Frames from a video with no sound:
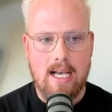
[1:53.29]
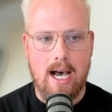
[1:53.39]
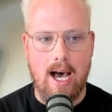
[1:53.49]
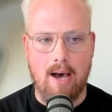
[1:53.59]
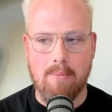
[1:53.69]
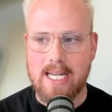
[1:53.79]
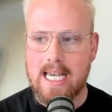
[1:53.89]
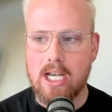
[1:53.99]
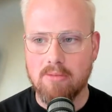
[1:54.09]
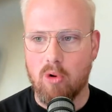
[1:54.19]
But
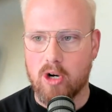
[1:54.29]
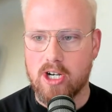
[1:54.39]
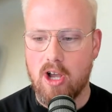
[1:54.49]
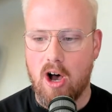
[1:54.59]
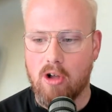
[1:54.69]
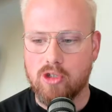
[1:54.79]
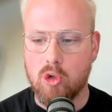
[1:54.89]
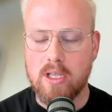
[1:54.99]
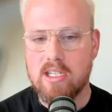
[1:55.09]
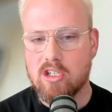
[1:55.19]
again, good morning, y'all.
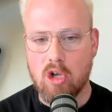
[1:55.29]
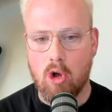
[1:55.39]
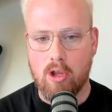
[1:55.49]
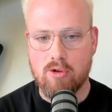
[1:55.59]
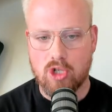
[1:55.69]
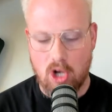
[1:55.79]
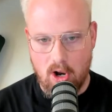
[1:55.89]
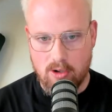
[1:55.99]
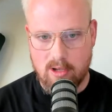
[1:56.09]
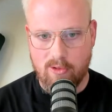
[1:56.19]
Doing these solo shows.